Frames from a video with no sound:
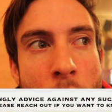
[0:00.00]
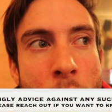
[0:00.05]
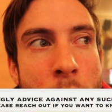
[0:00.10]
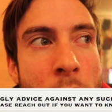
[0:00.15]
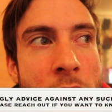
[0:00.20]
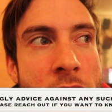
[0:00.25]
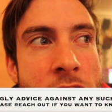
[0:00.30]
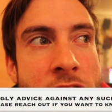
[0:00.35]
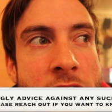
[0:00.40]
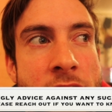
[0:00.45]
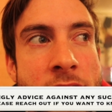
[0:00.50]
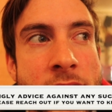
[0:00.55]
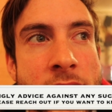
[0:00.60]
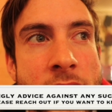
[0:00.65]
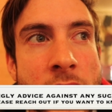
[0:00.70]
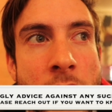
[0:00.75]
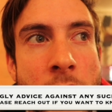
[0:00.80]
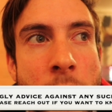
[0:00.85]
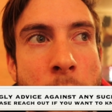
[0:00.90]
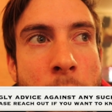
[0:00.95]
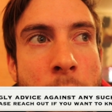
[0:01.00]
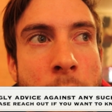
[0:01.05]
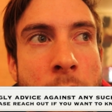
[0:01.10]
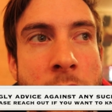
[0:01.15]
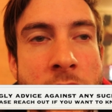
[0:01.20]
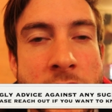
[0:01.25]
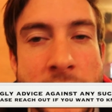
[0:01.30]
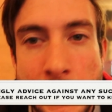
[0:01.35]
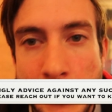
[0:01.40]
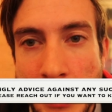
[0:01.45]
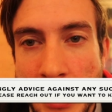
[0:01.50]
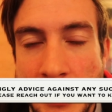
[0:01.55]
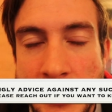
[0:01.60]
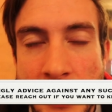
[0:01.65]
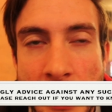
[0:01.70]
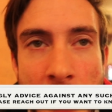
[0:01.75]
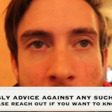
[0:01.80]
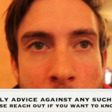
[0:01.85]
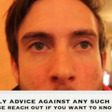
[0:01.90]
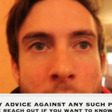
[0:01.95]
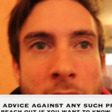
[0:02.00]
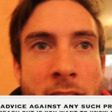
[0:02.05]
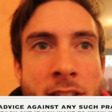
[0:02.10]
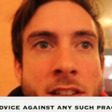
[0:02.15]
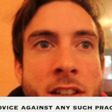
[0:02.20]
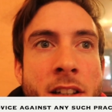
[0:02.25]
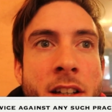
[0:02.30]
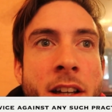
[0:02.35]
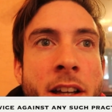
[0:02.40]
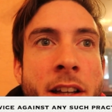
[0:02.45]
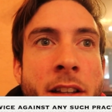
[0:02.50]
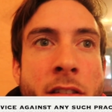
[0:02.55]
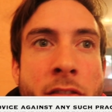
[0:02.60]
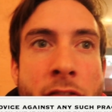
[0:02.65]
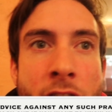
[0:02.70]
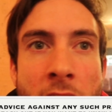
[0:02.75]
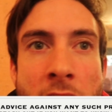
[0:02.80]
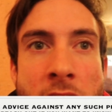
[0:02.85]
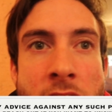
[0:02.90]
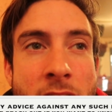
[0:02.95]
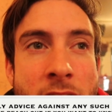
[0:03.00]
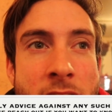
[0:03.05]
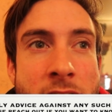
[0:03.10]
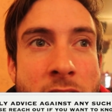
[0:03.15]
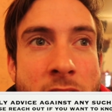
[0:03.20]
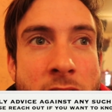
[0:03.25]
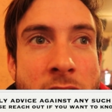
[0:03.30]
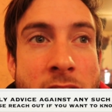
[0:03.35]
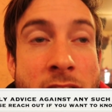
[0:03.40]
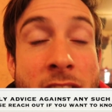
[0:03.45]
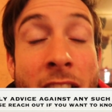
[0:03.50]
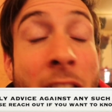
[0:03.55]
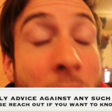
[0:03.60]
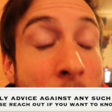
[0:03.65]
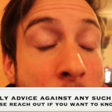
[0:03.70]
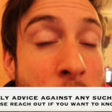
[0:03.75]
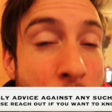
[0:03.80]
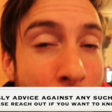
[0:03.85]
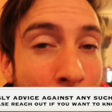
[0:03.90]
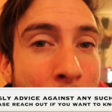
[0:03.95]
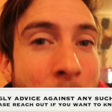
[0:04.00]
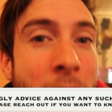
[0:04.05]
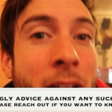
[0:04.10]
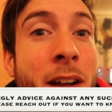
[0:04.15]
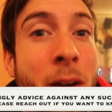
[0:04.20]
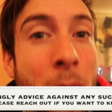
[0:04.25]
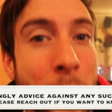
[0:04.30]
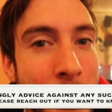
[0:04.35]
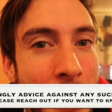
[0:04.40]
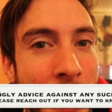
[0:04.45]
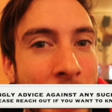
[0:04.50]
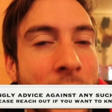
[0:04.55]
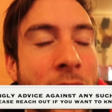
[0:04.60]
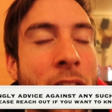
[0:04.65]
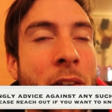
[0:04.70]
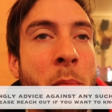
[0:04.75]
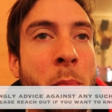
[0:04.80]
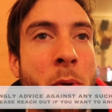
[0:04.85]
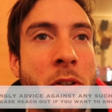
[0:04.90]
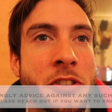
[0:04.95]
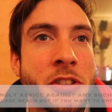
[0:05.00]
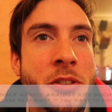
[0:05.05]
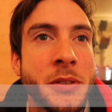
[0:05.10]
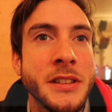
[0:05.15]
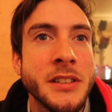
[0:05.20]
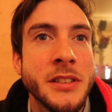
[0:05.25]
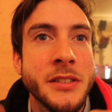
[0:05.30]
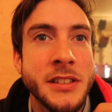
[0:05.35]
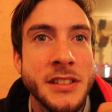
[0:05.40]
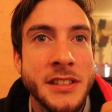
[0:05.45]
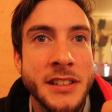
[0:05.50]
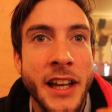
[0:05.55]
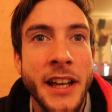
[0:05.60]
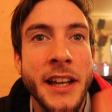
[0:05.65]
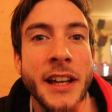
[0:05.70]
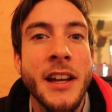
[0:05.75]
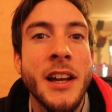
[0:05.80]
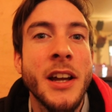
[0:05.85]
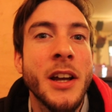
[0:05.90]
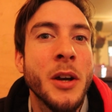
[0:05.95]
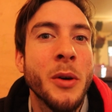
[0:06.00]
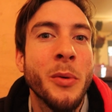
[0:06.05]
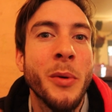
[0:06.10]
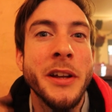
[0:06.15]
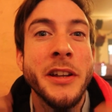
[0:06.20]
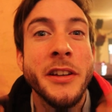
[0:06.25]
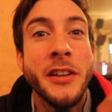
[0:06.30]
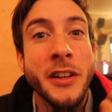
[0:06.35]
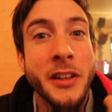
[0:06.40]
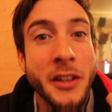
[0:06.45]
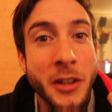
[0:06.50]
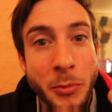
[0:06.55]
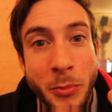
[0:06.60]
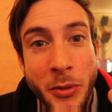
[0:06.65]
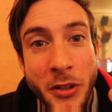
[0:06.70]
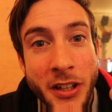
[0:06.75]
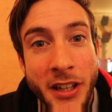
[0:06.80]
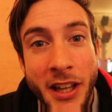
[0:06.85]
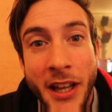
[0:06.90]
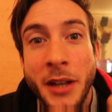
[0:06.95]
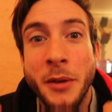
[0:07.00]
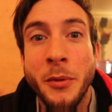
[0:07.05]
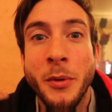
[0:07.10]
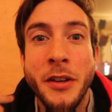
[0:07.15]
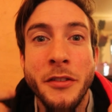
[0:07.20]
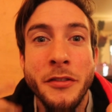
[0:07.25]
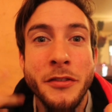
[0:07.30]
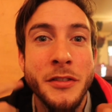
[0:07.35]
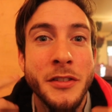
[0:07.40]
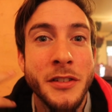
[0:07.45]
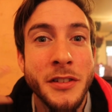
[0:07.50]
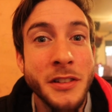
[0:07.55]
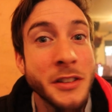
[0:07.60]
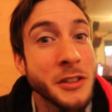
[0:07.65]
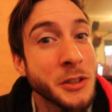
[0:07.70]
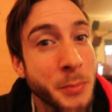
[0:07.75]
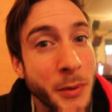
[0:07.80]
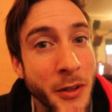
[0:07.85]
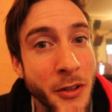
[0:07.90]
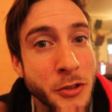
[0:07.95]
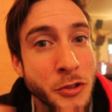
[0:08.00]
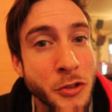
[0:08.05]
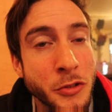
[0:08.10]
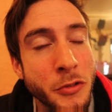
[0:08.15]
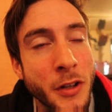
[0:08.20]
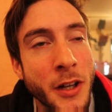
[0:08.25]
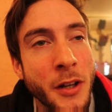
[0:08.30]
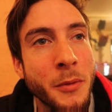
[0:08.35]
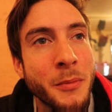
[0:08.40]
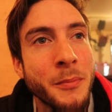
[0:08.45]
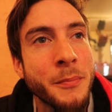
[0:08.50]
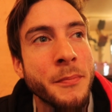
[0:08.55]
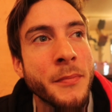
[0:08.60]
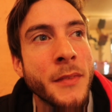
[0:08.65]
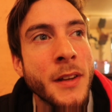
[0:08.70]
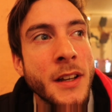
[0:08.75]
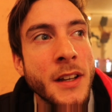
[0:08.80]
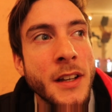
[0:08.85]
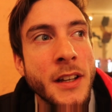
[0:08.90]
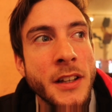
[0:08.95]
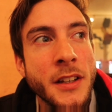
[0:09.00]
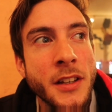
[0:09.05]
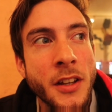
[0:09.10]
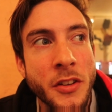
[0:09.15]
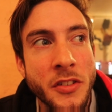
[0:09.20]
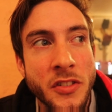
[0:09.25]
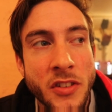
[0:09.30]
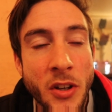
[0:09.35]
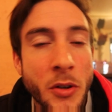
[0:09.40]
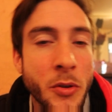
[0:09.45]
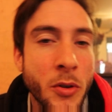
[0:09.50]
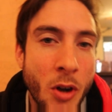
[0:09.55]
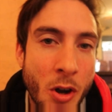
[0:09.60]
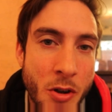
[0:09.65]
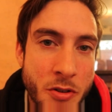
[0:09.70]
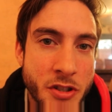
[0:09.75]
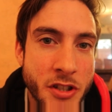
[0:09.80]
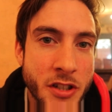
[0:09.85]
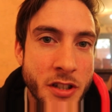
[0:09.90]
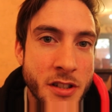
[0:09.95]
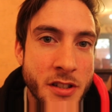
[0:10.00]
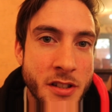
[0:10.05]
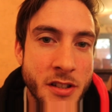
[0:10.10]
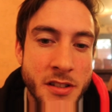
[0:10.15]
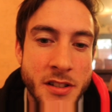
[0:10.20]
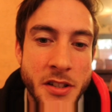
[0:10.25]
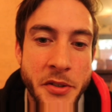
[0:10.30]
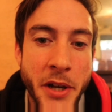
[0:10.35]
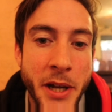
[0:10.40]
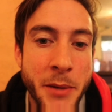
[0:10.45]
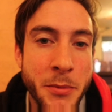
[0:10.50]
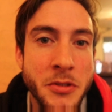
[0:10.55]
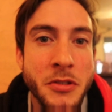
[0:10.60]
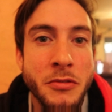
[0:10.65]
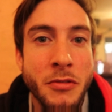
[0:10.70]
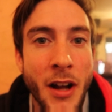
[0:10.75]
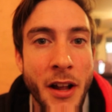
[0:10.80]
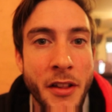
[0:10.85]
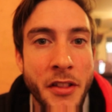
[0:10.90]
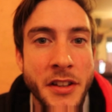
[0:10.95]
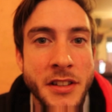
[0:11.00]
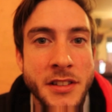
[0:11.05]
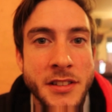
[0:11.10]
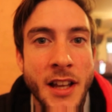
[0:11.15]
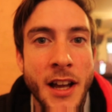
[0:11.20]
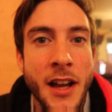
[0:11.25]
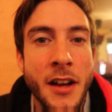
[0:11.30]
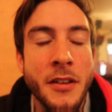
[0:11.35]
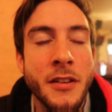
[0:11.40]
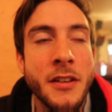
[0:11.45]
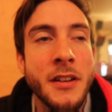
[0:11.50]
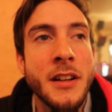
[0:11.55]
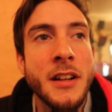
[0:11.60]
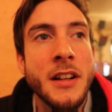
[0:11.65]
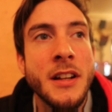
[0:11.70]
which is similar to ayahuasca in the fact that it's a psychotropic plant that puts you into a state where you can communicate with the spiritual realm. You're still conscious, you're still able to write things down,